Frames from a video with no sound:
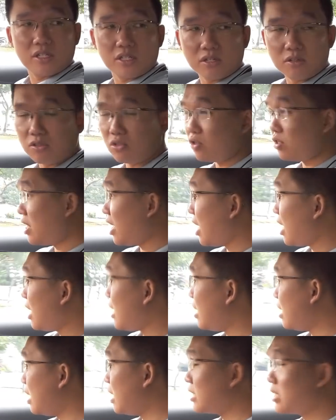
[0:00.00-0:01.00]
till today
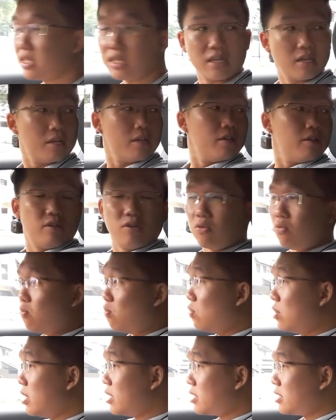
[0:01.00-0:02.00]
is the
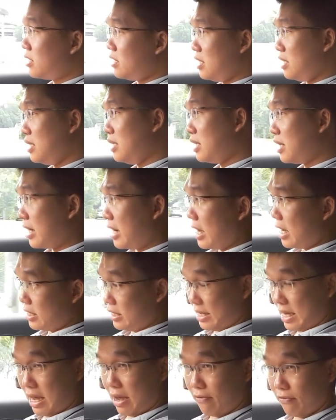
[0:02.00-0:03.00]
worst
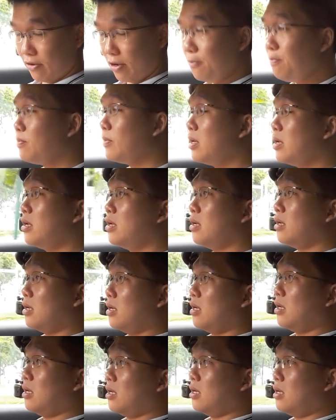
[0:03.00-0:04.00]
E-Class ever,
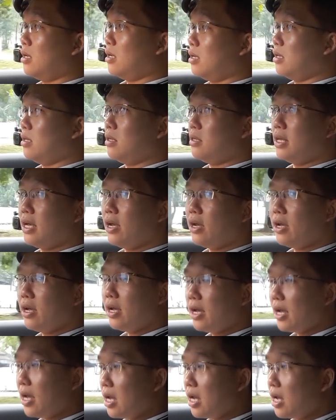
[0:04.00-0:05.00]

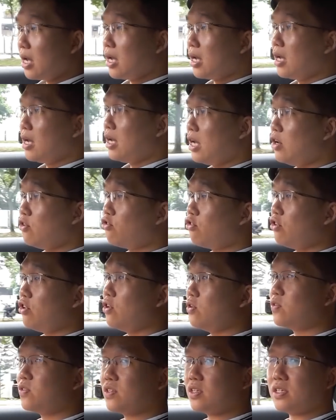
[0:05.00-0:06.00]
they
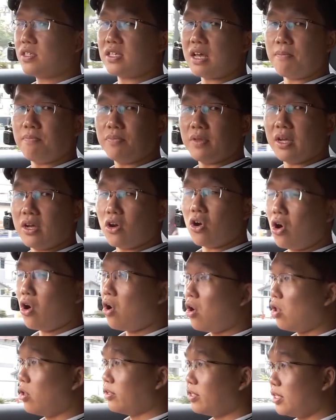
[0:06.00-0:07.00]
introduced something
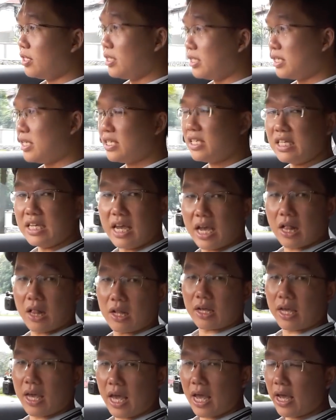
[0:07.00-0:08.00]
called the
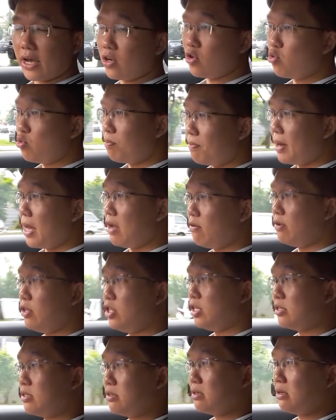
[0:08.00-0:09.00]
CLK Coupe,
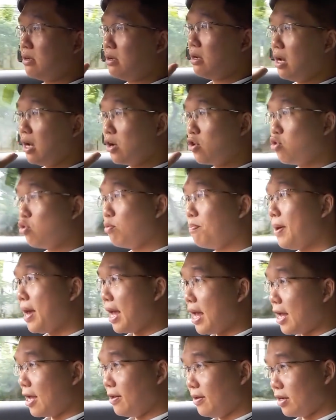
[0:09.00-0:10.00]
which is a coupe,
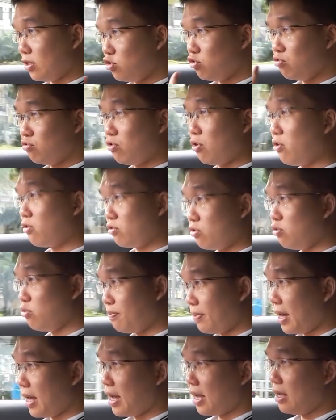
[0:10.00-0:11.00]
a two-door
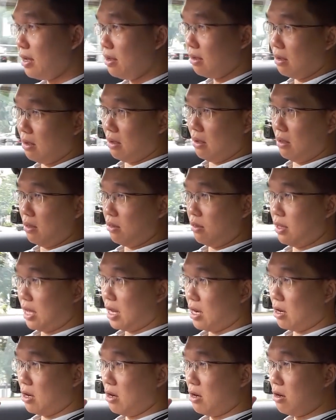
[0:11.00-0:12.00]
coupe
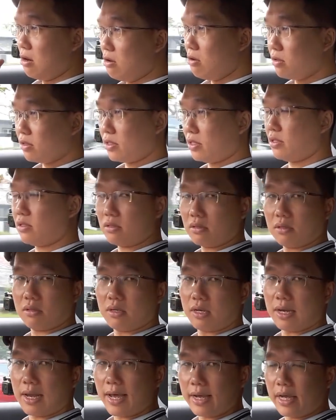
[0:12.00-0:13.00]
that looks
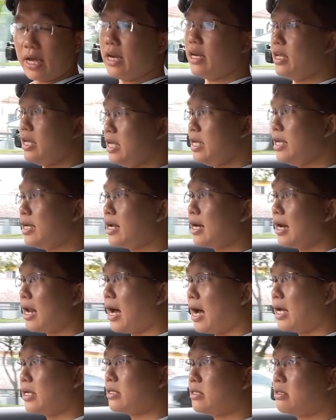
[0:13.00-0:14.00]
like an
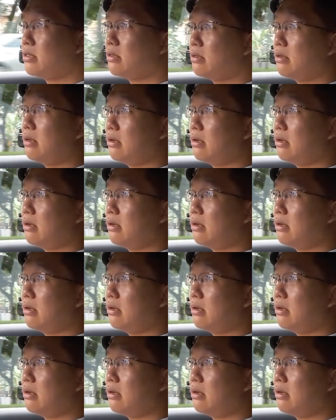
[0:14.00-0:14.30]
E-Class